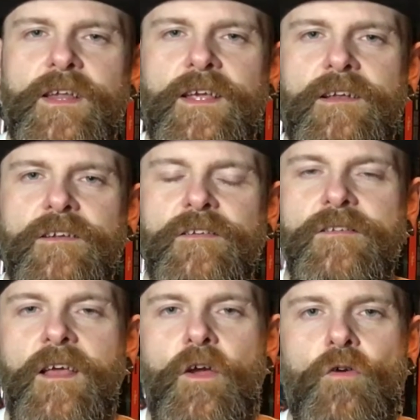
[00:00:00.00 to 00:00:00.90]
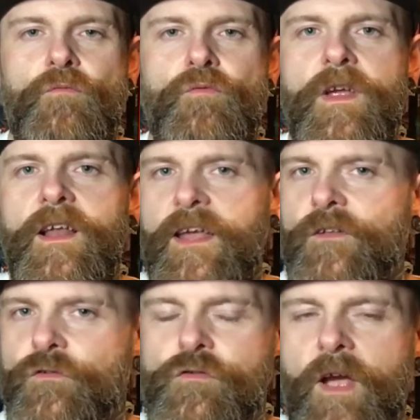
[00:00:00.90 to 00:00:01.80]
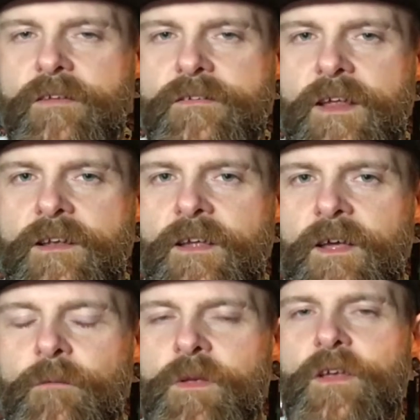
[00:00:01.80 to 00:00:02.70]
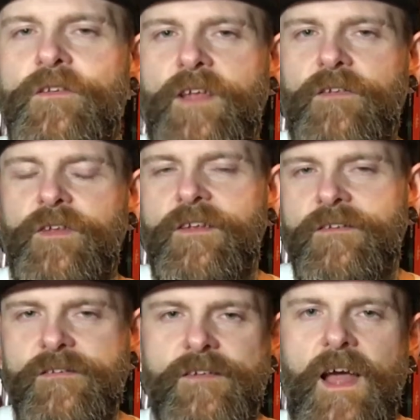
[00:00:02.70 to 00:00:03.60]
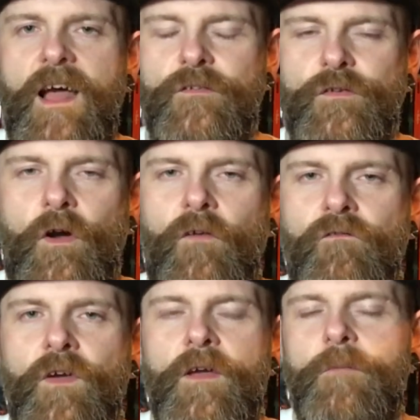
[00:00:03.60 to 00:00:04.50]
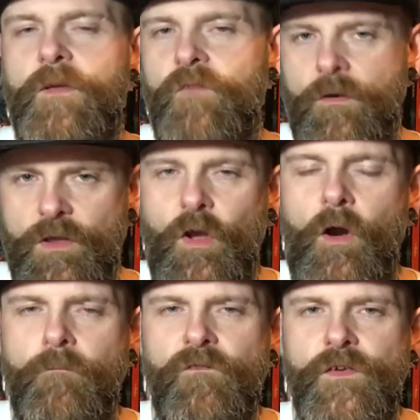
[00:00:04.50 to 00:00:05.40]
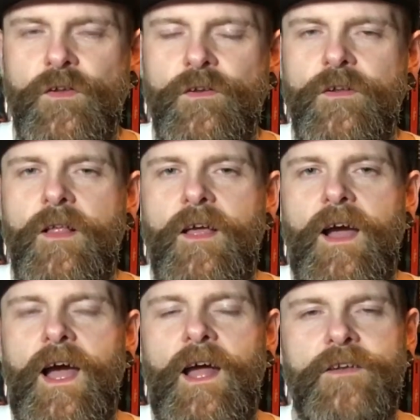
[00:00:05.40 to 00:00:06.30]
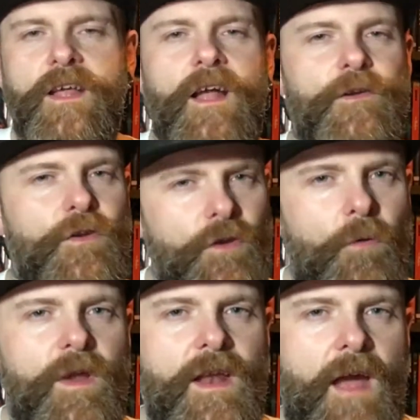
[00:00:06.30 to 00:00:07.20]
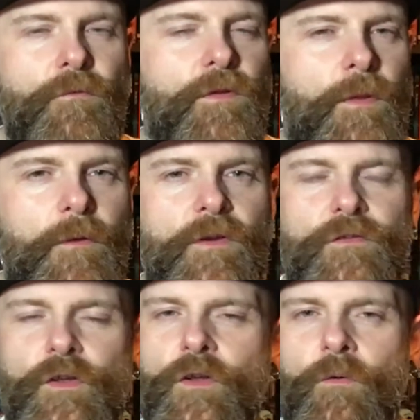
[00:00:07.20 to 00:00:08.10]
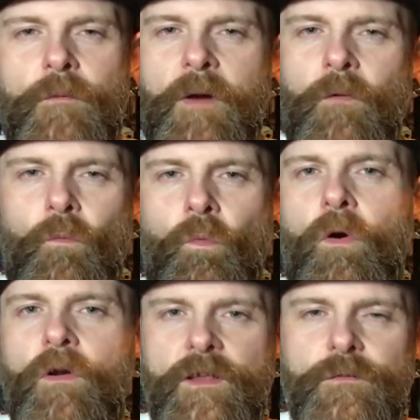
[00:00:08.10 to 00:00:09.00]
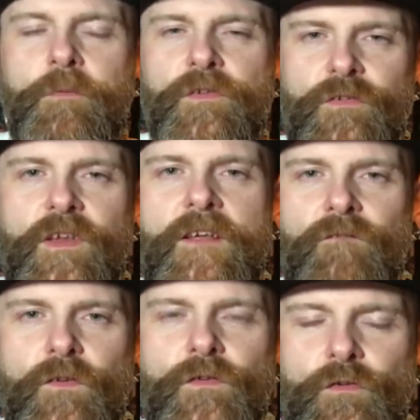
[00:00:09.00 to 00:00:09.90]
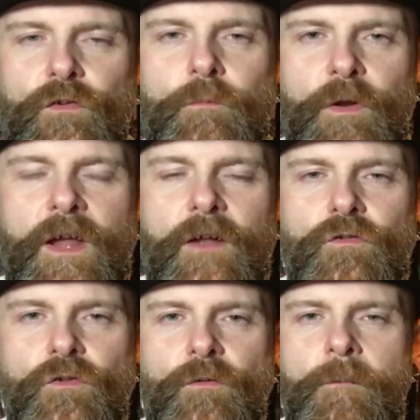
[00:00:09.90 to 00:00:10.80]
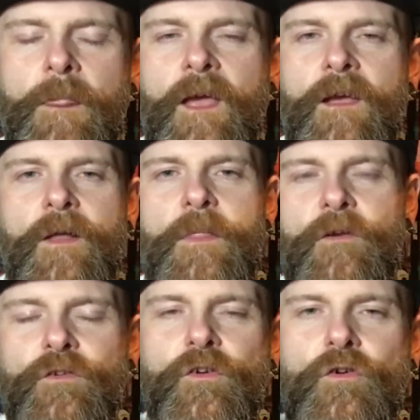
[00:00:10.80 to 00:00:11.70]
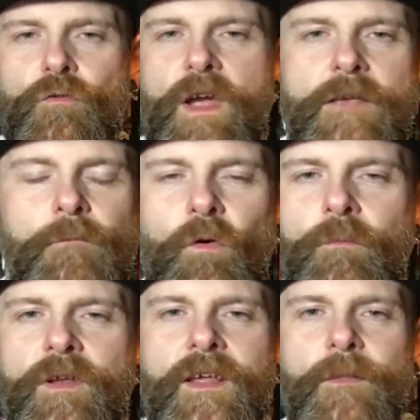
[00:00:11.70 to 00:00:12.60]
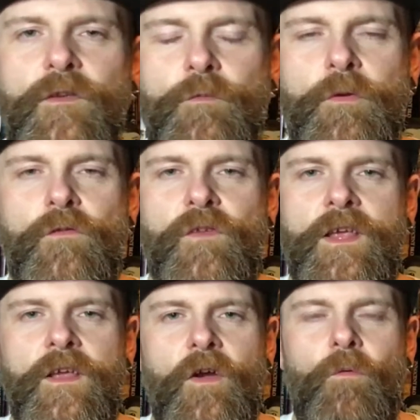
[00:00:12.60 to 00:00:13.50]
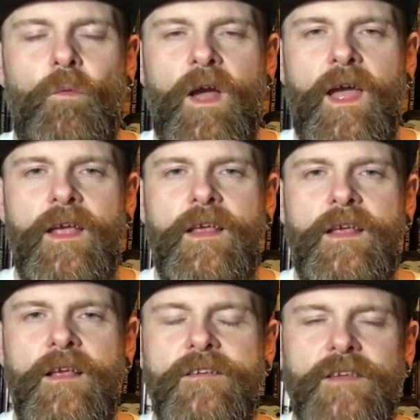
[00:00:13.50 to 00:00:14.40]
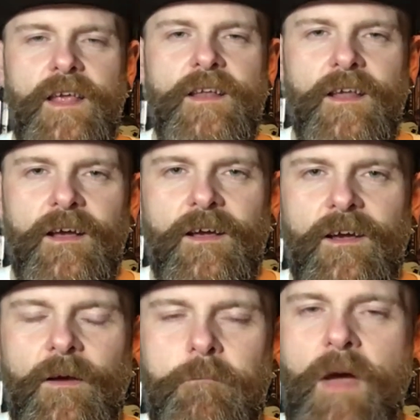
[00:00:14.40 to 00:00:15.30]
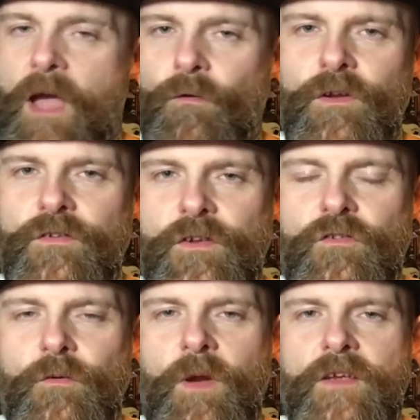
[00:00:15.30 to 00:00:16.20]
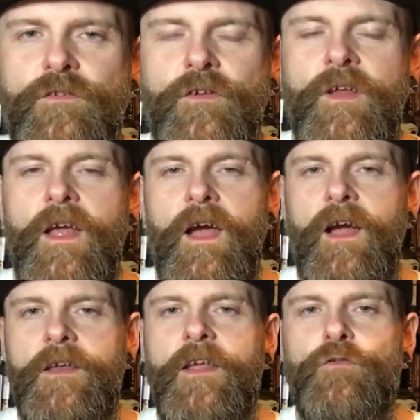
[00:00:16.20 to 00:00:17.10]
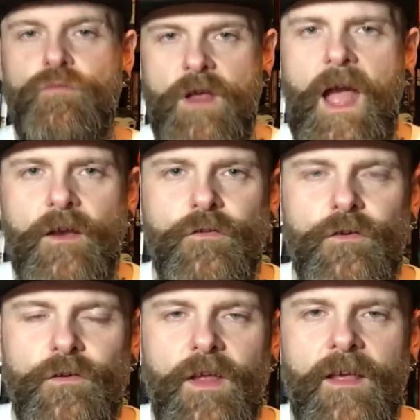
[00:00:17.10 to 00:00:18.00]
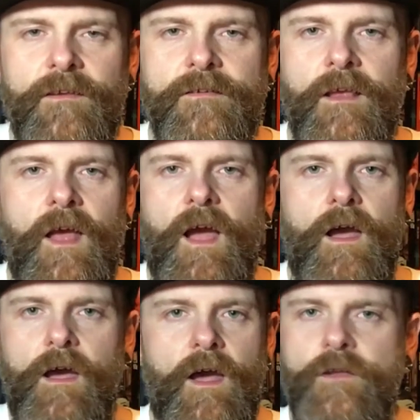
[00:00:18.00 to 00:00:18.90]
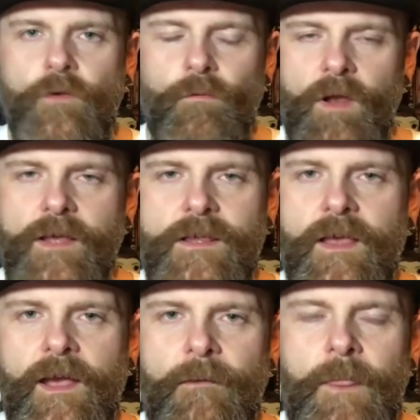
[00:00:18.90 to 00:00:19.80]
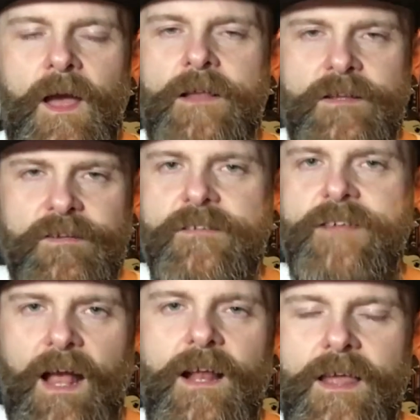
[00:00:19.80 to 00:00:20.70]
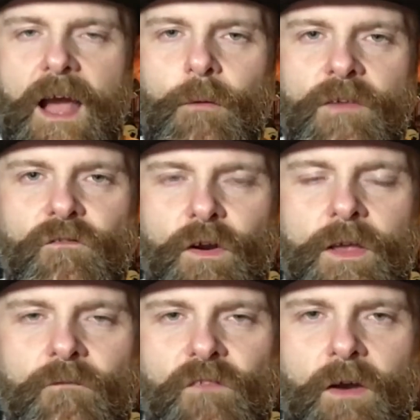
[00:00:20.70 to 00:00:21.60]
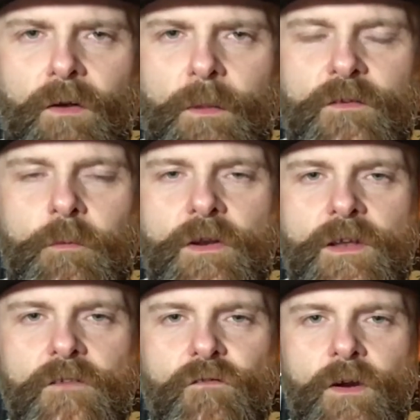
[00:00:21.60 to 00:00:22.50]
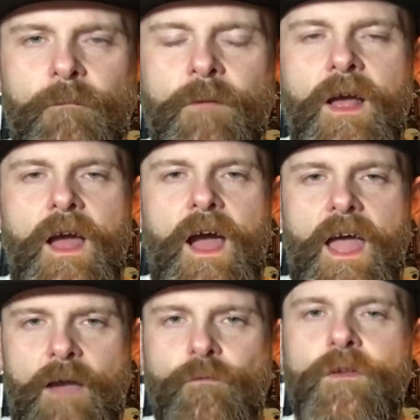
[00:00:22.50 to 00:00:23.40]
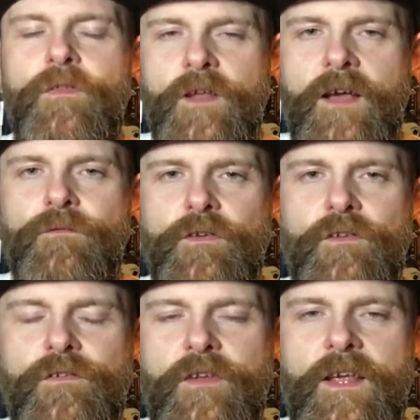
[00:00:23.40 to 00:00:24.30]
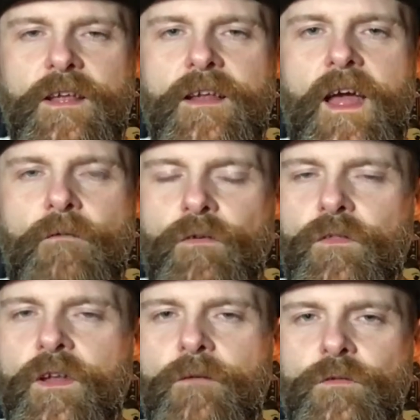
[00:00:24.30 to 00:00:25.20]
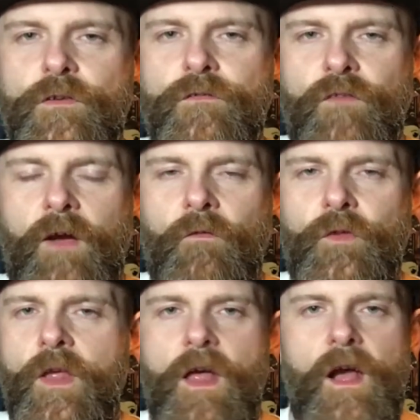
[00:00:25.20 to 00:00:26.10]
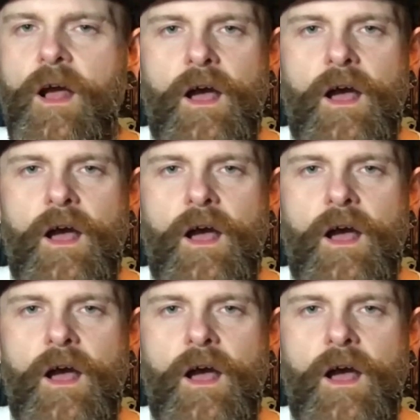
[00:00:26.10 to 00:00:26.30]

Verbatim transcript: as the lead is really interesting because as he starts off being very confident and kind of knowing everything there is to know about what is perceived as a supernatural, there is a great moment in this movie where he is in a perilous situation and his reaction is, I don't like it. And that's exactly how I fucking felt at this point in the film. Everything I've just seen, everything I've just felt,